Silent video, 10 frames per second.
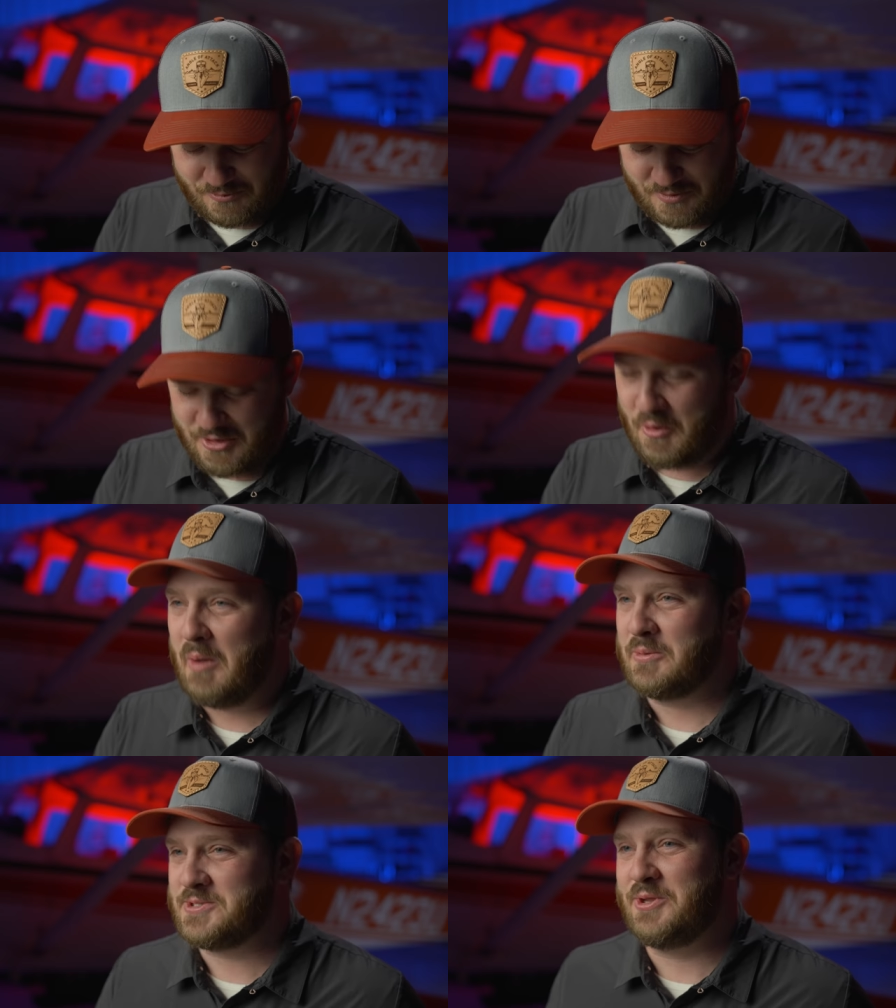You
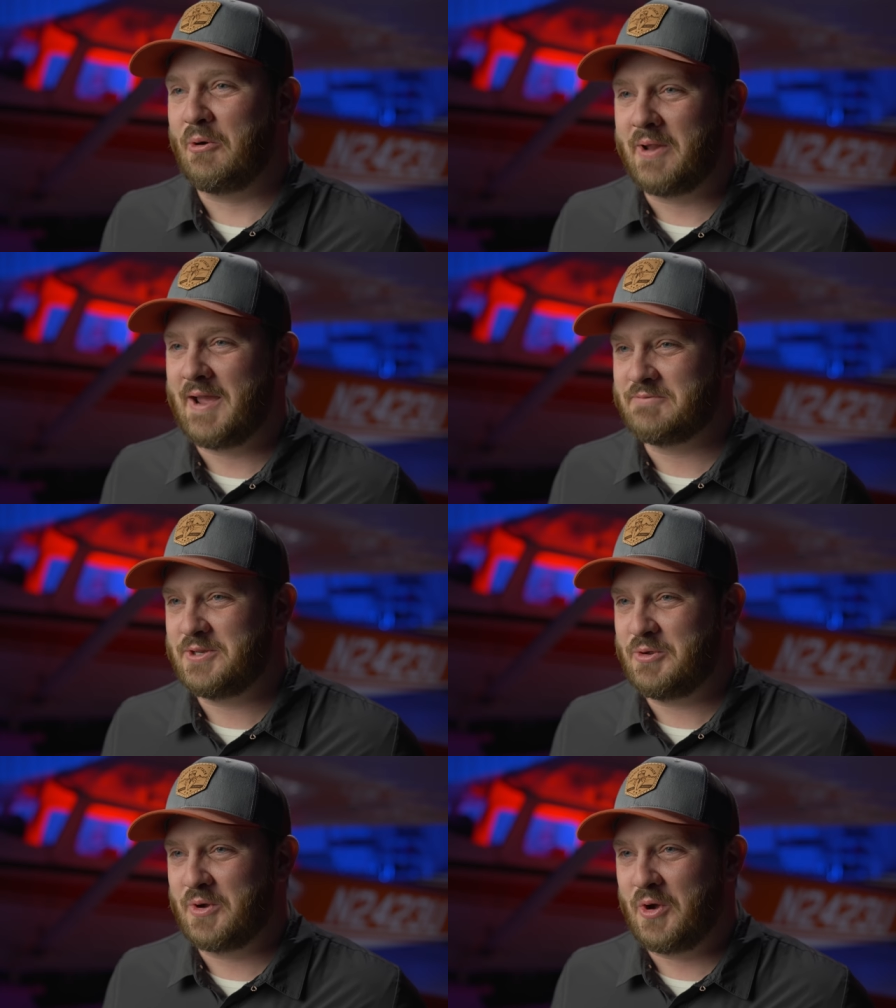almost don't have to
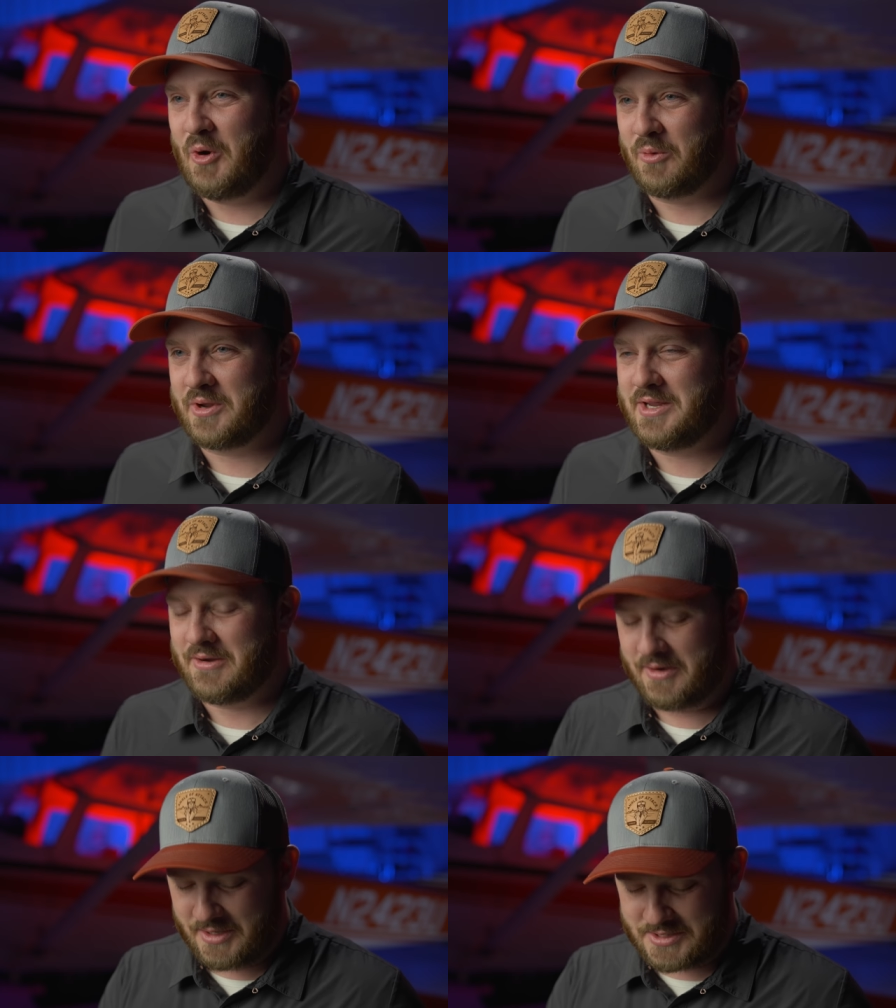do your homework
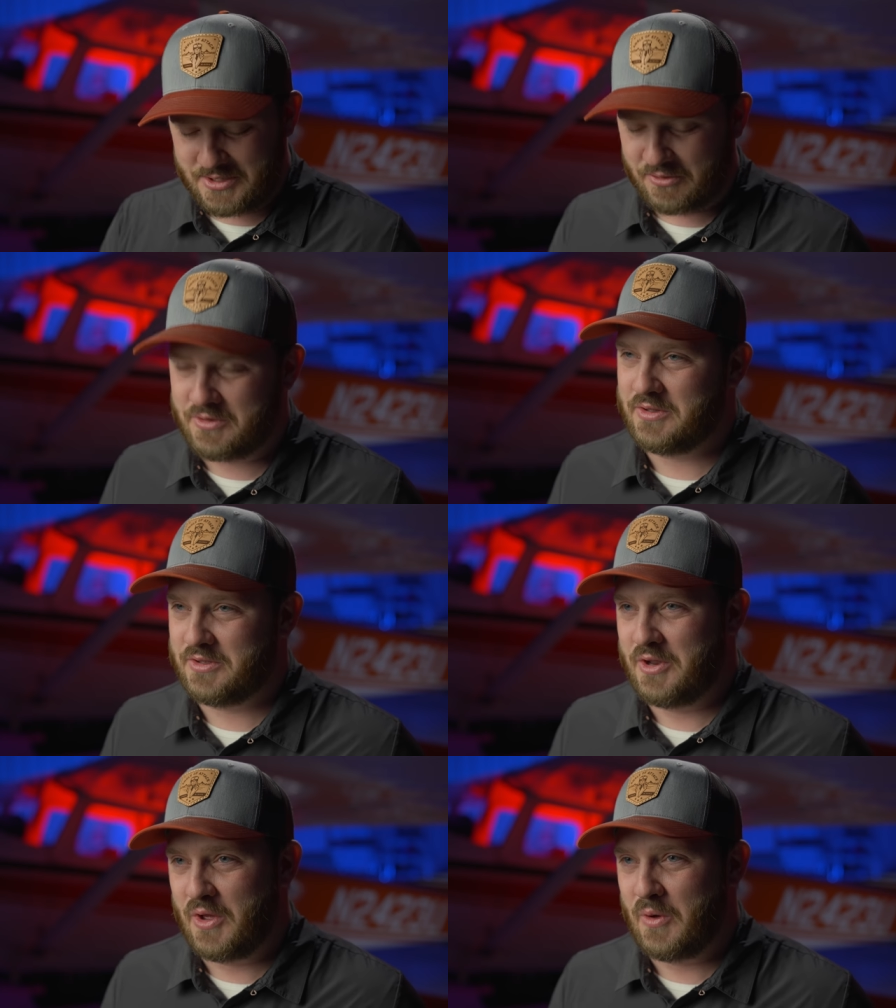here. It is still good
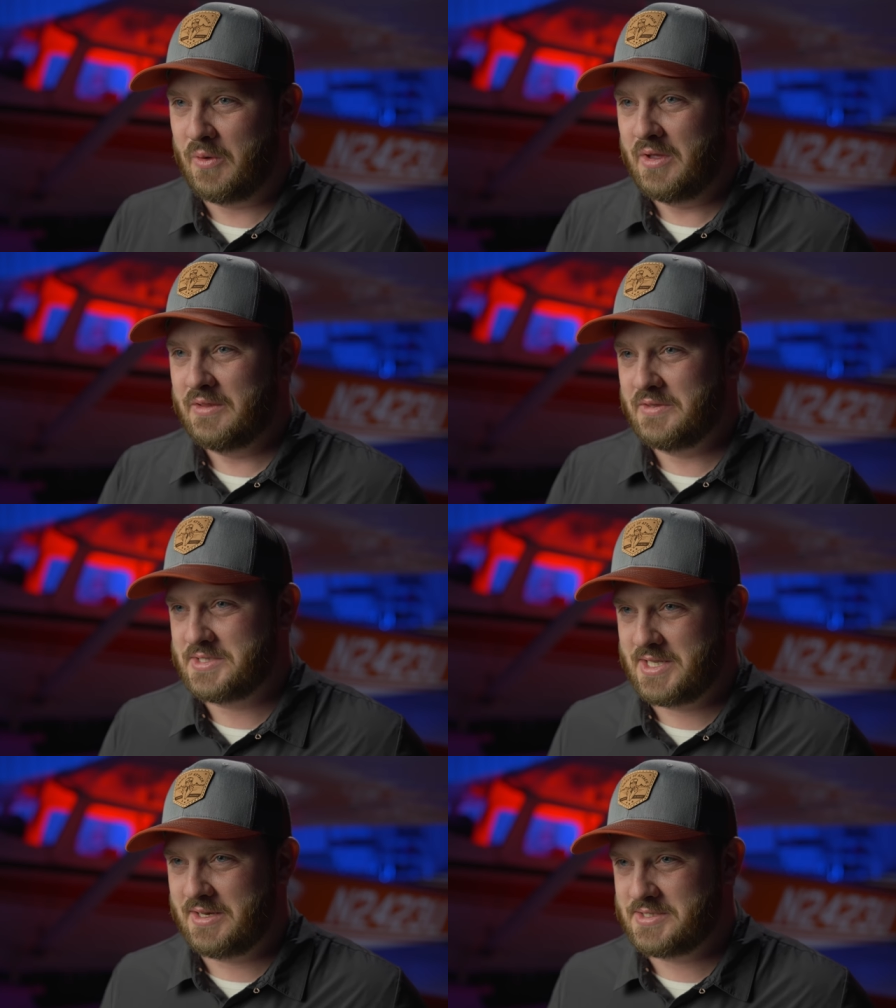to know the
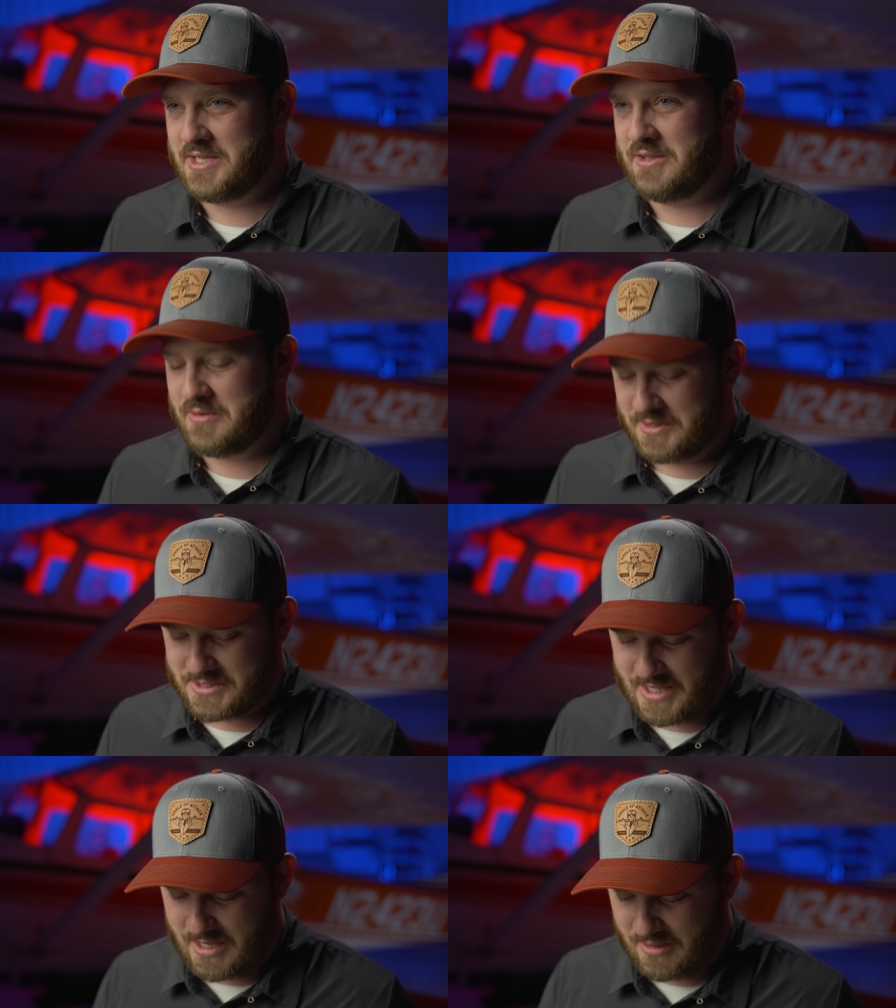cities that you can
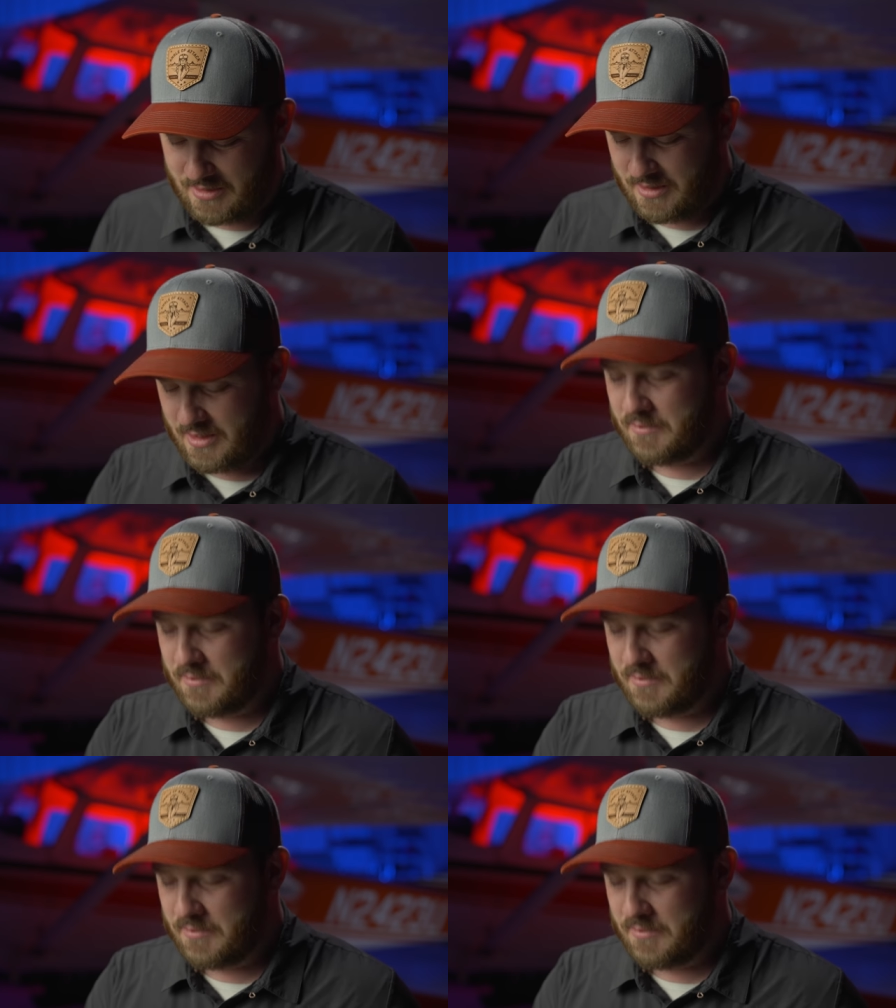stay in.